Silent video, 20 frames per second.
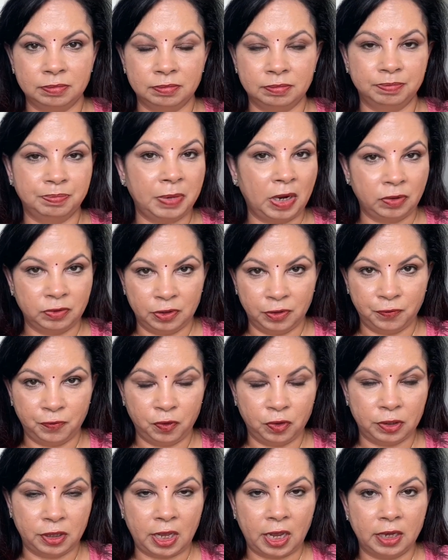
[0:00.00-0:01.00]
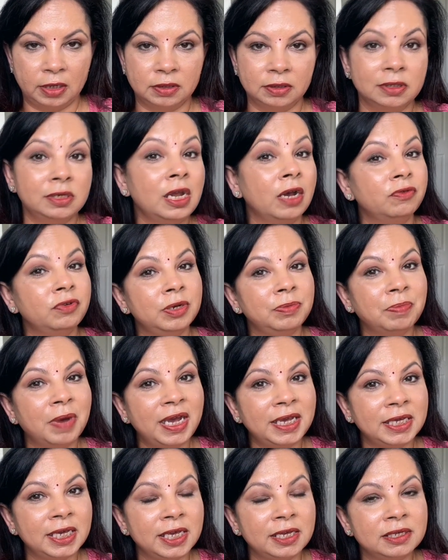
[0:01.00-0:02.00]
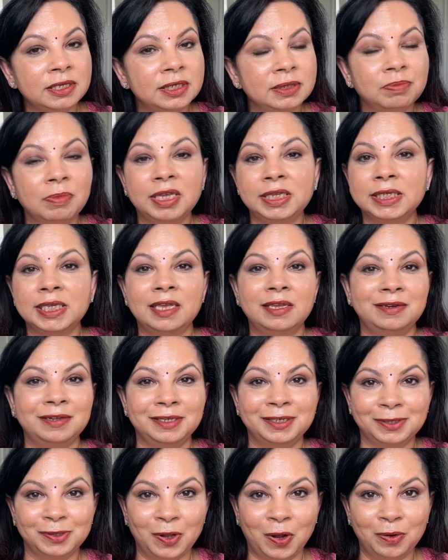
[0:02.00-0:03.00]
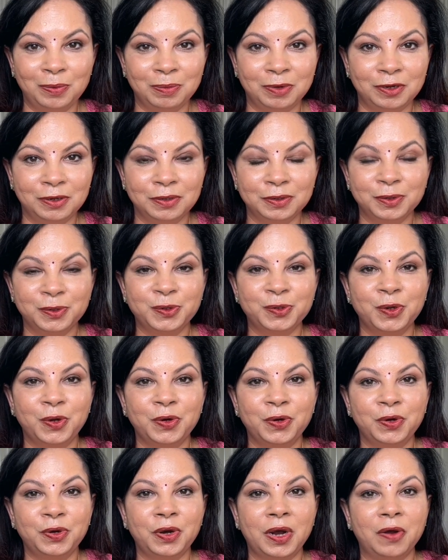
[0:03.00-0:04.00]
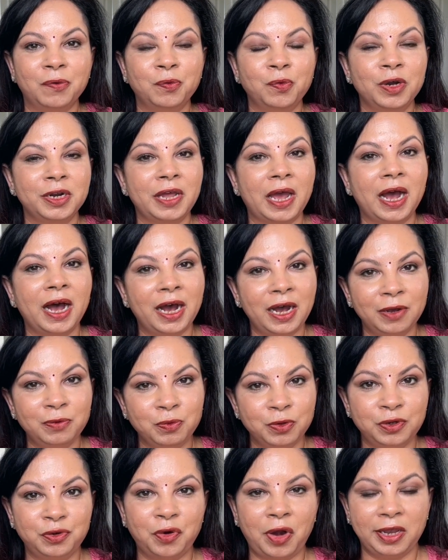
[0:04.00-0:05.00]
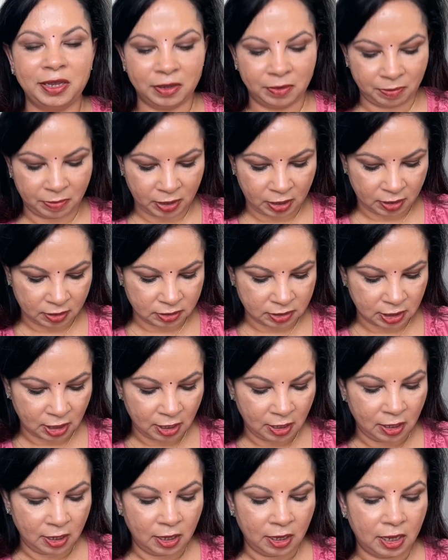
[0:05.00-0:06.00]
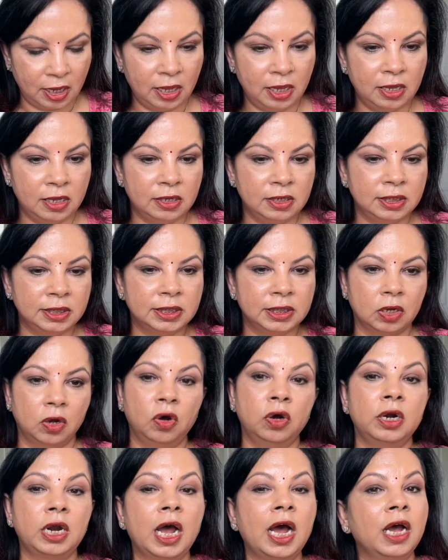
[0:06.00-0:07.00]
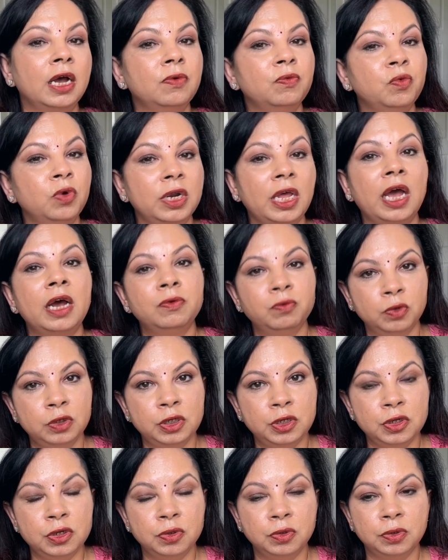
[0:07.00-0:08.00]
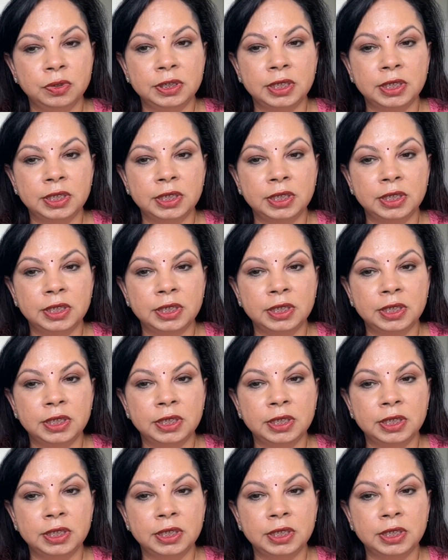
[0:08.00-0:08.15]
powder for that. Now, in my case, my skin is normal. So what I would recommend is, what I would use